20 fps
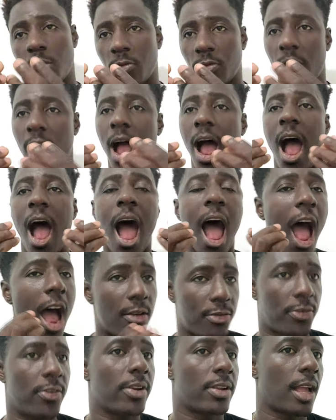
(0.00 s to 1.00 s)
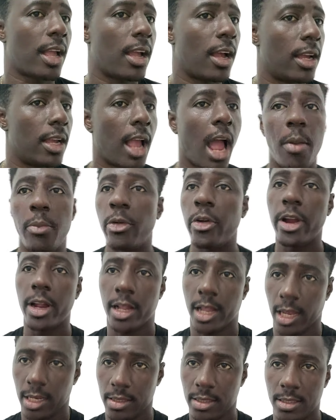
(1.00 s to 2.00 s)
of
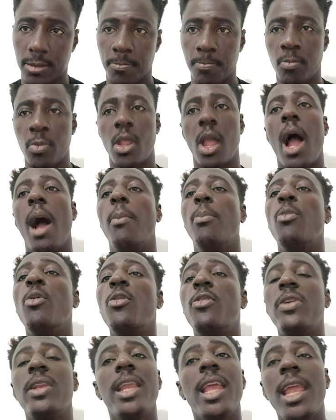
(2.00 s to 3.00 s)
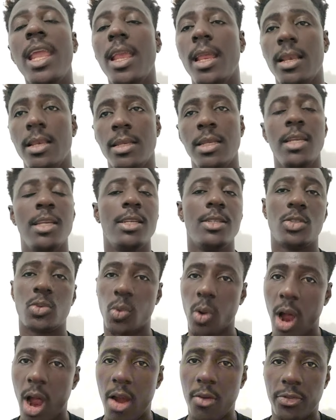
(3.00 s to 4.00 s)
Americans are moving in
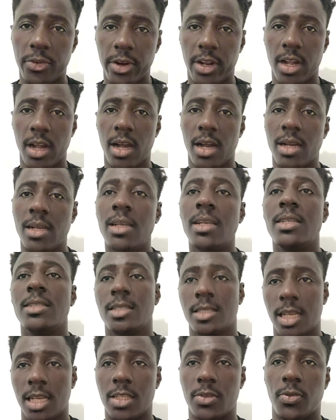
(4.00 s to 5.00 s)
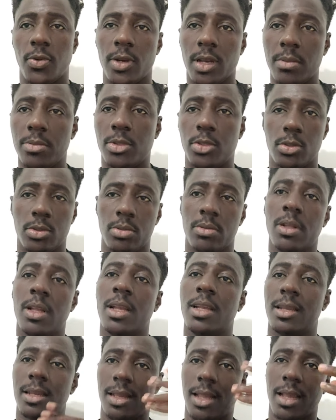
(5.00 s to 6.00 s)
to Africa, just for them to
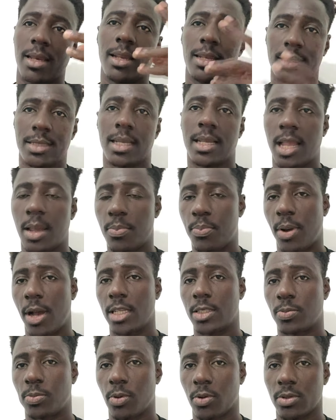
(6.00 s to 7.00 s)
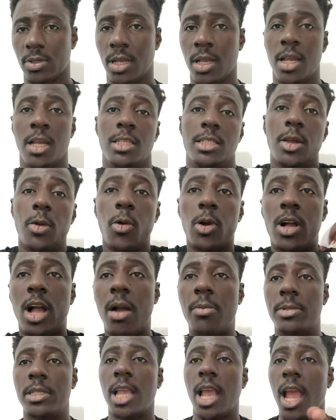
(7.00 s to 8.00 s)
get a second passport. They will
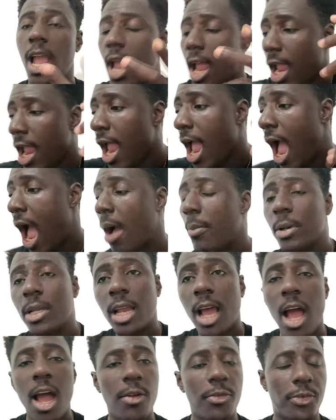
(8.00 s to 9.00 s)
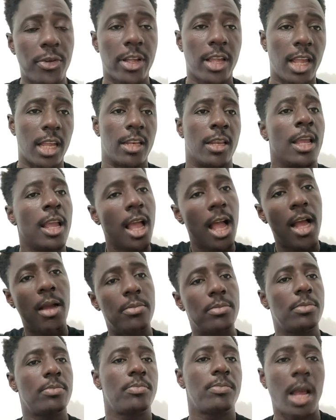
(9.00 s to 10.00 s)
come, yeah, I'm an African,
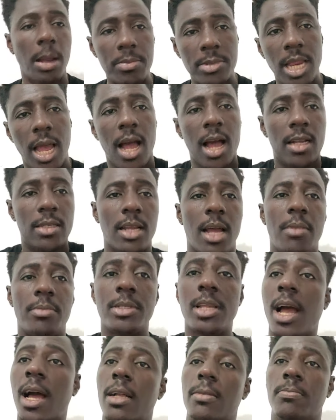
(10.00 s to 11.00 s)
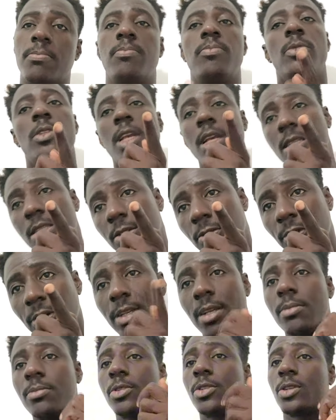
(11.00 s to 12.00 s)
I'm that. Just for
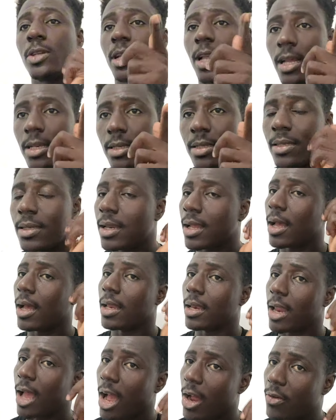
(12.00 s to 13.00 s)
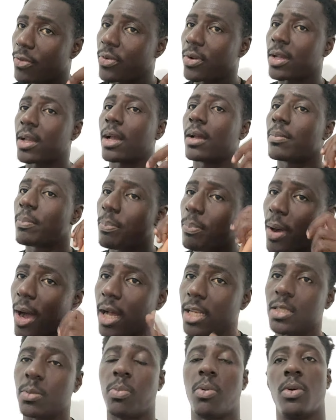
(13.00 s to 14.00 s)
them to get an African
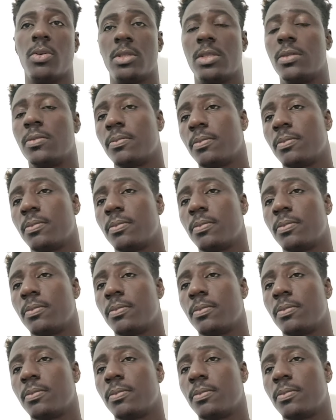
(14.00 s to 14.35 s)
passport.